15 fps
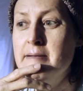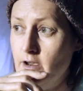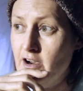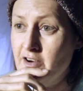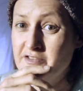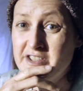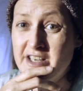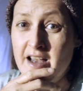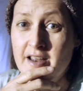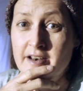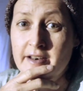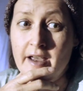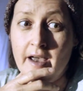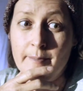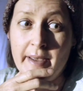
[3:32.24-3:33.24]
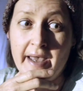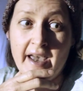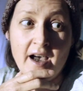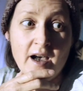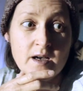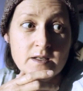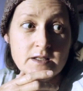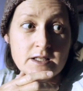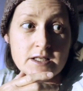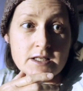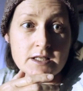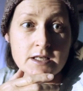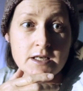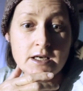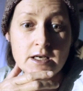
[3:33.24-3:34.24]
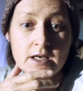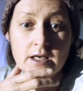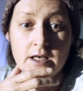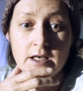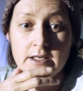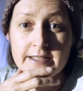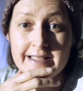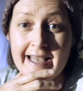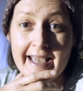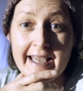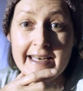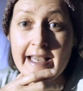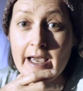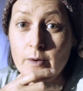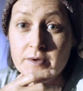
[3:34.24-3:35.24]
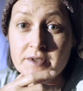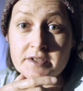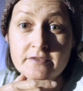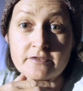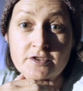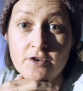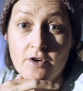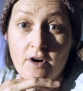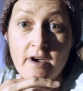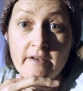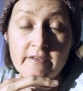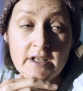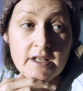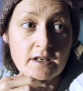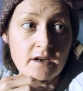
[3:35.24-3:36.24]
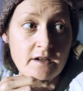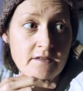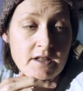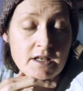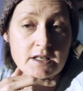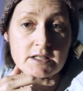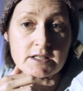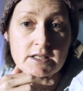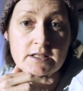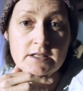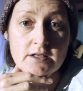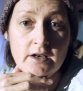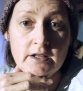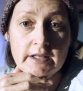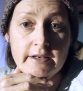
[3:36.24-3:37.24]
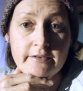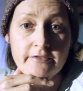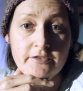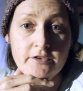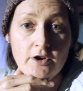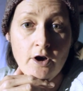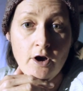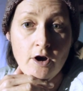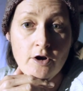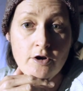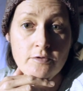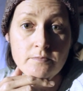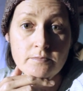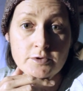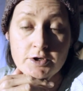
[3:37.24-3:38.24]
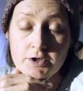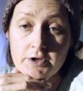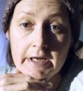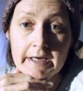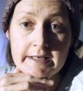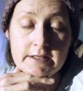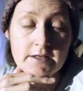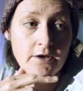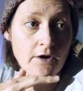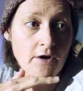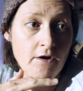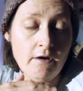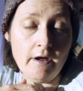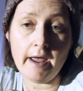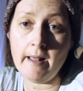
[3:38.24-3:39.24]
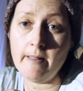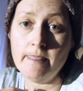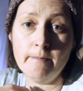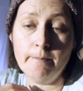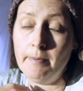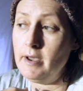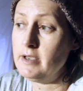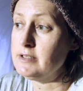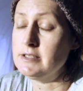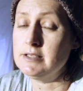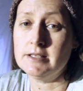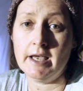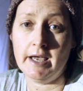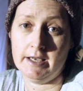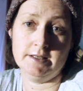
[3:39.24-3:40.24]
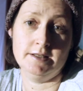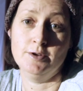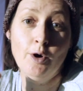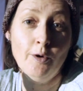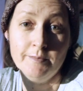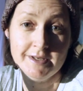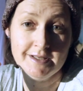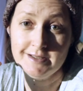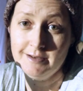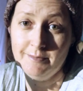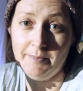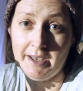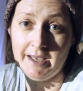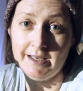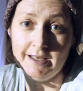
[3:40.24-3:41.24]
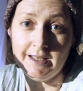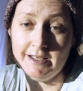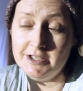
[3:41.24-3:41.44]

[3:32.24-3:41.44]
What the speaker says: I've done about 10 hours of driving, I think, since I left home 2 days ago, and the bus has not missed a beat.